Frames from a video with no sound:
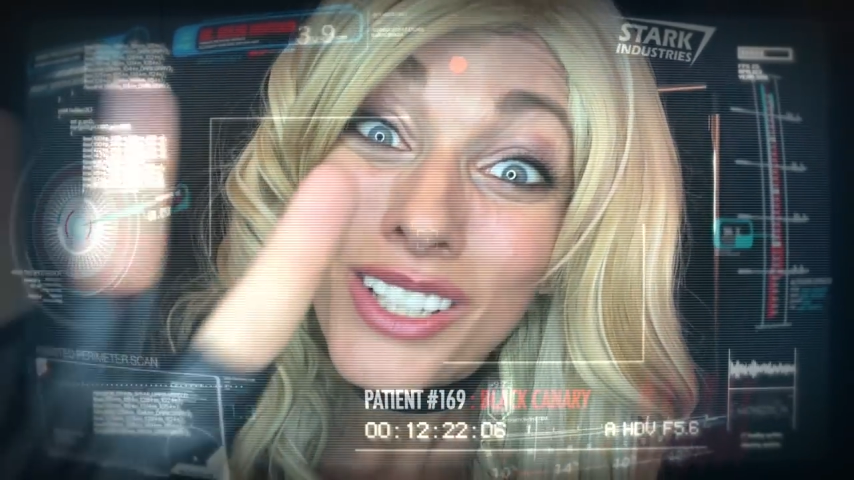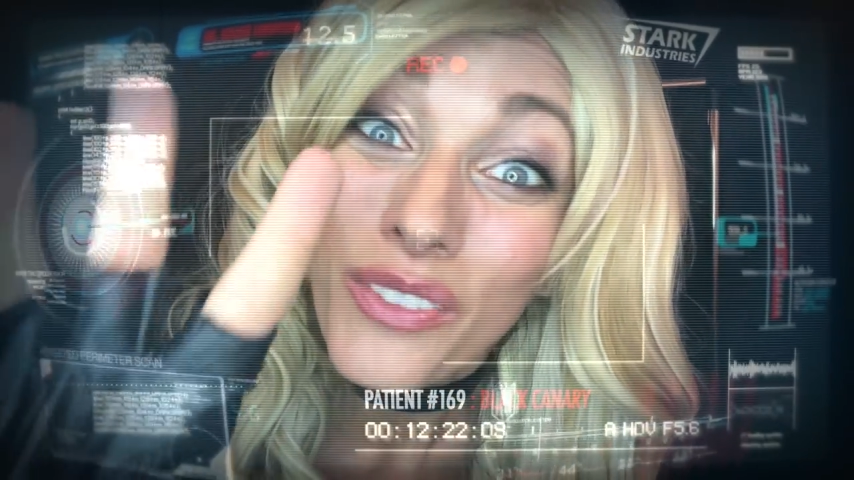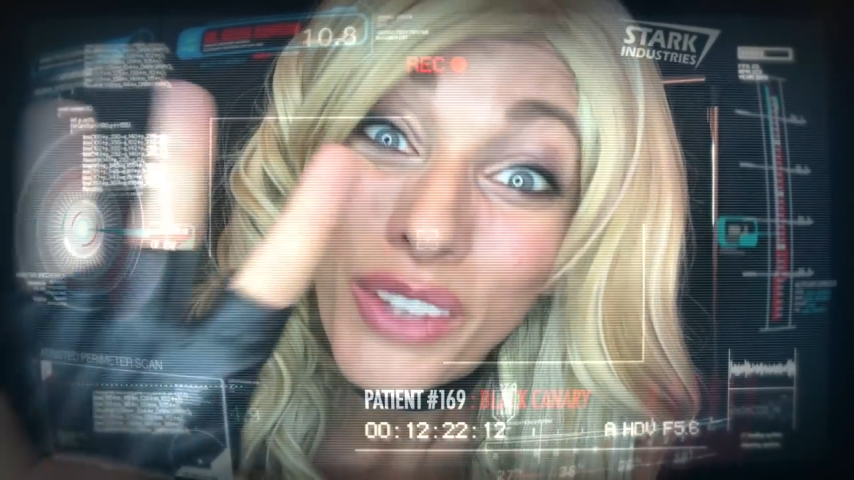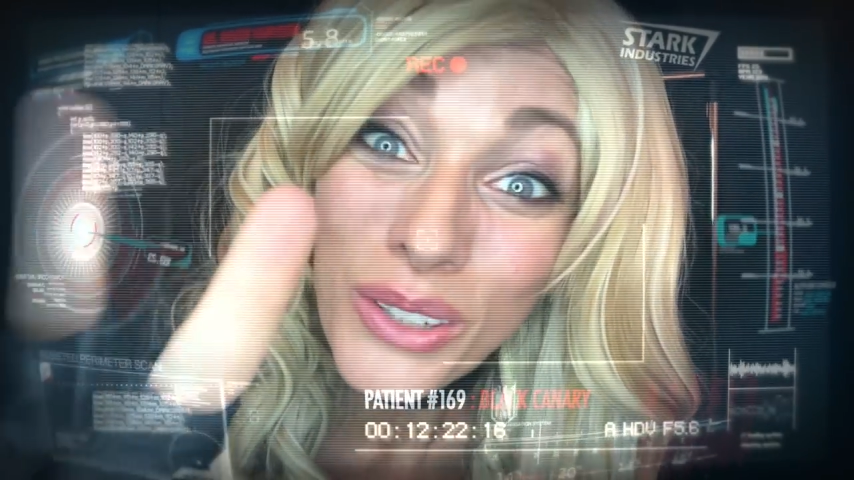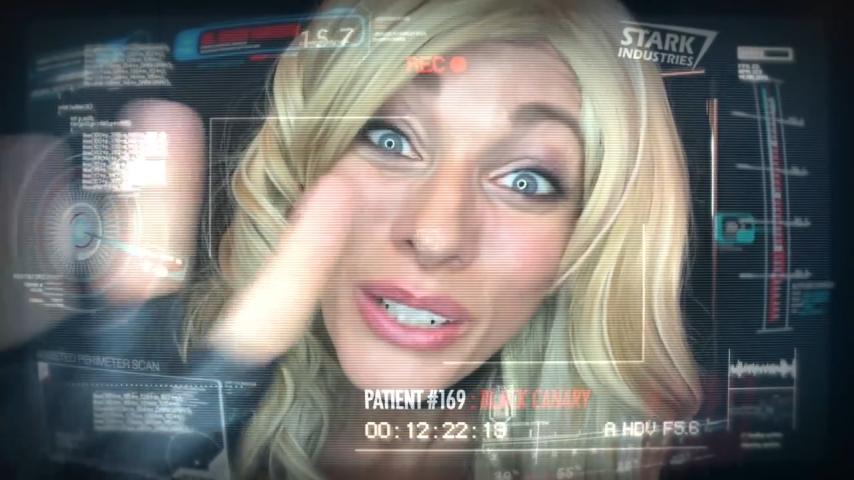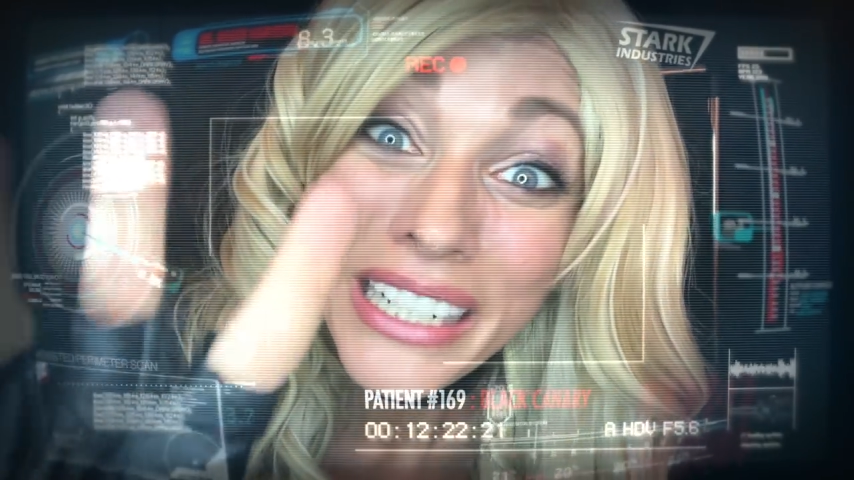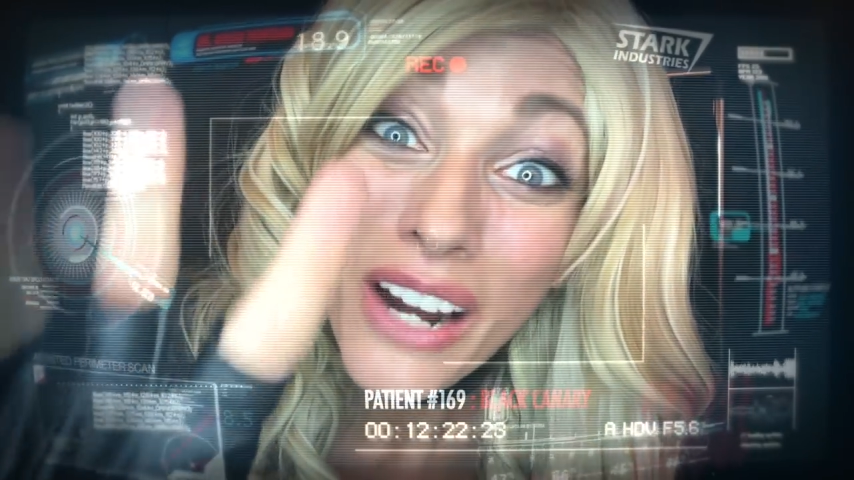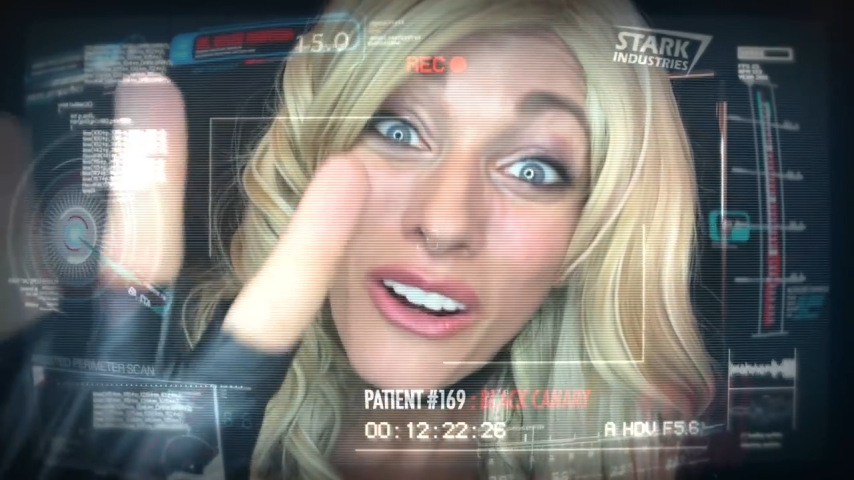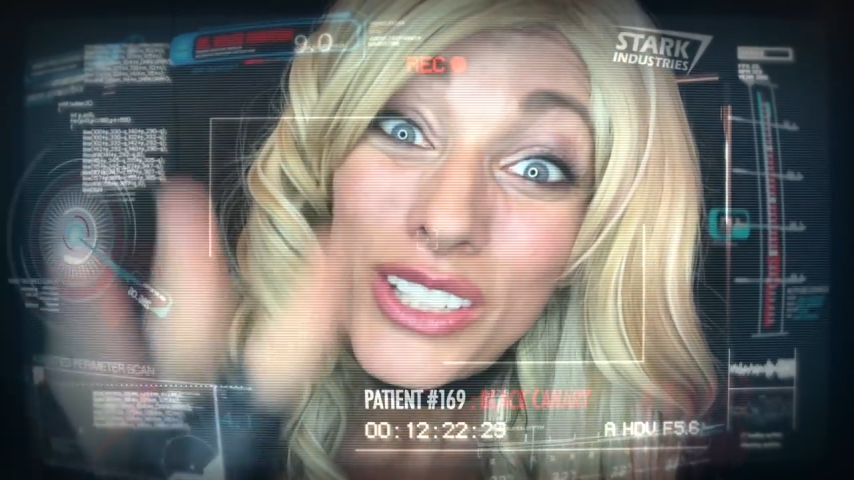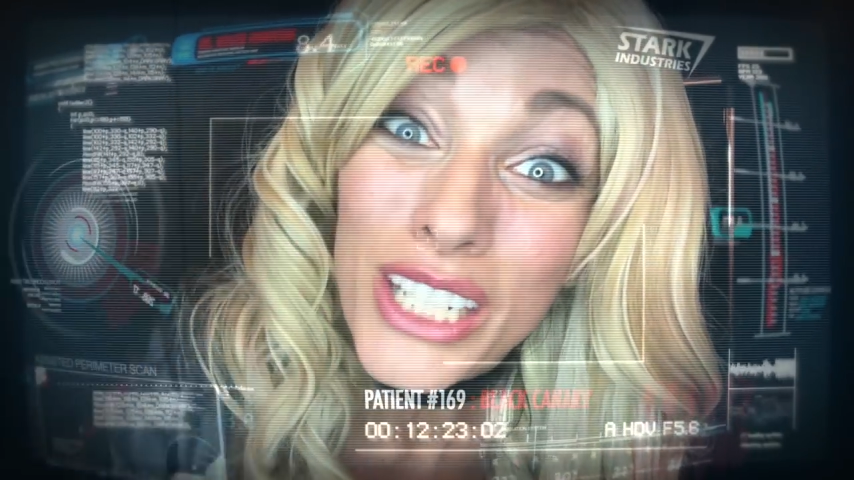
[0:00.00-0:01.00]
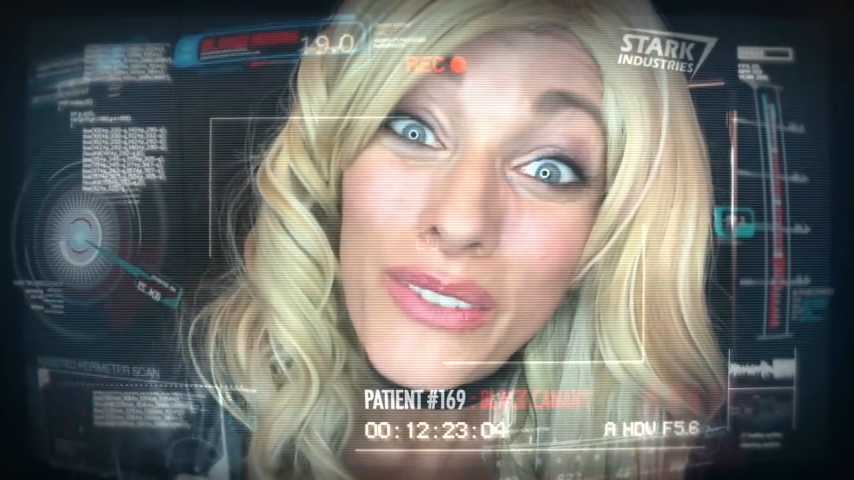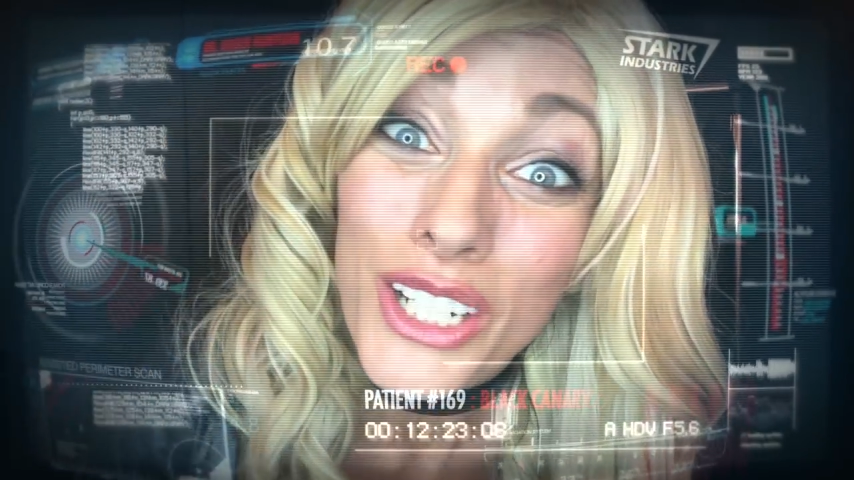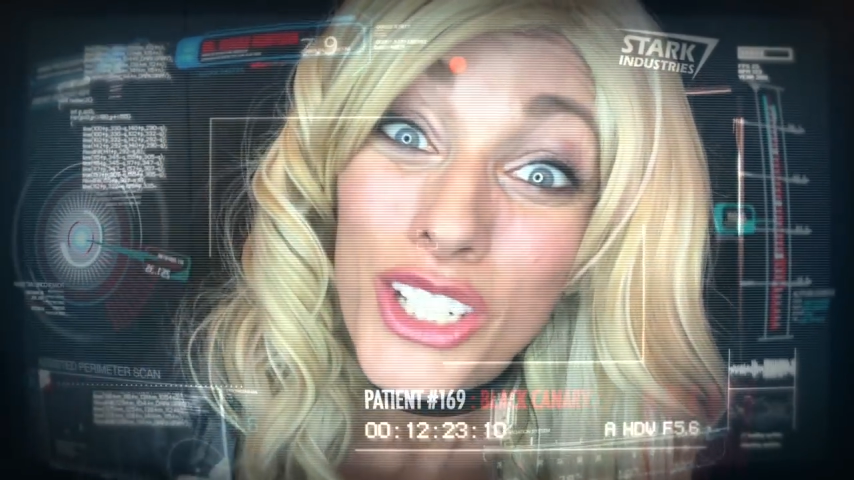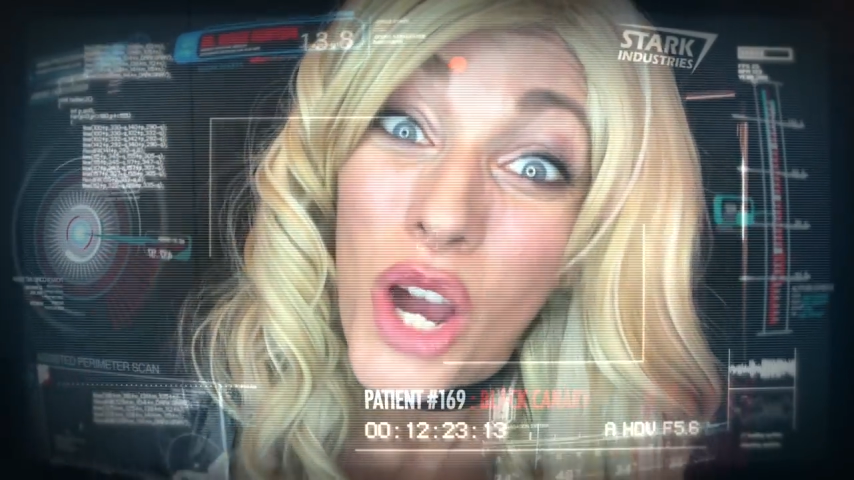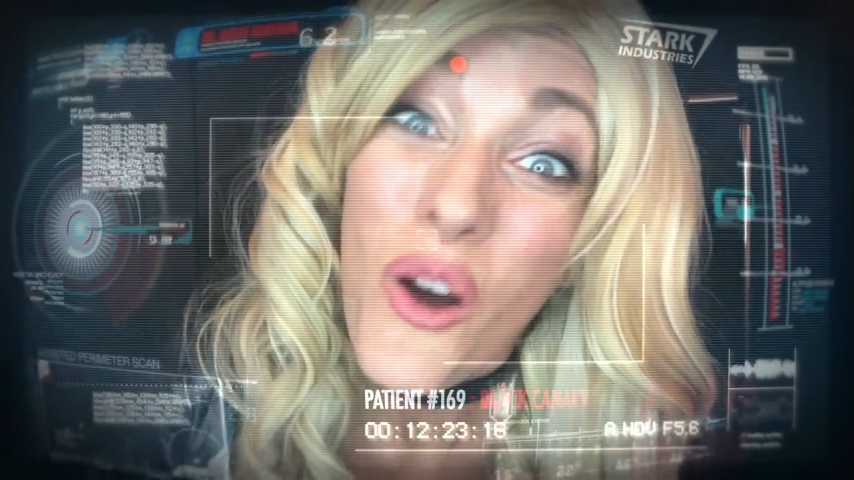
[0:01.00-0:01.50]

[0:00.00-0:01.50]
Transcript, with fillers: on the Green Arrow T V show,